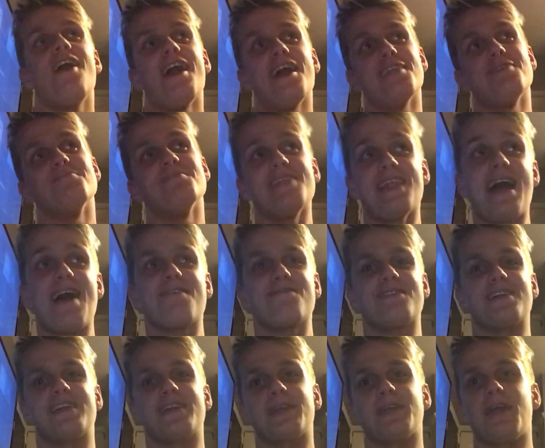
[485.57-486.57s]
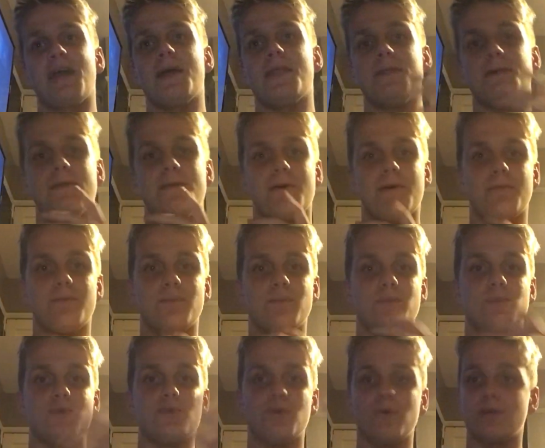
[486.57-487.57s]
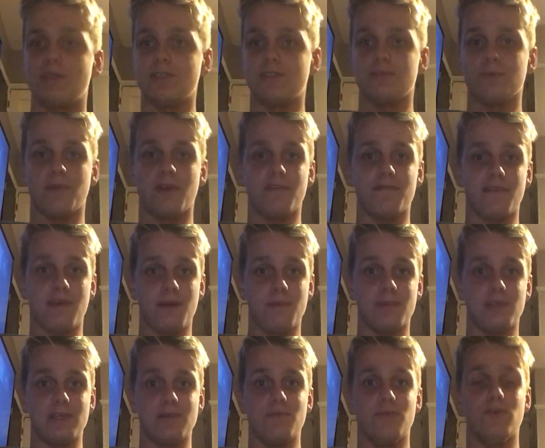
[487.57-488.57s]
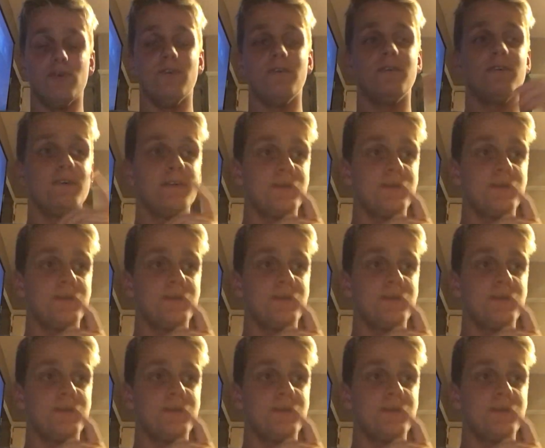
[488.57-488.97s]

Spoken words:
and I'm laughing again, and I'm talking to my family more,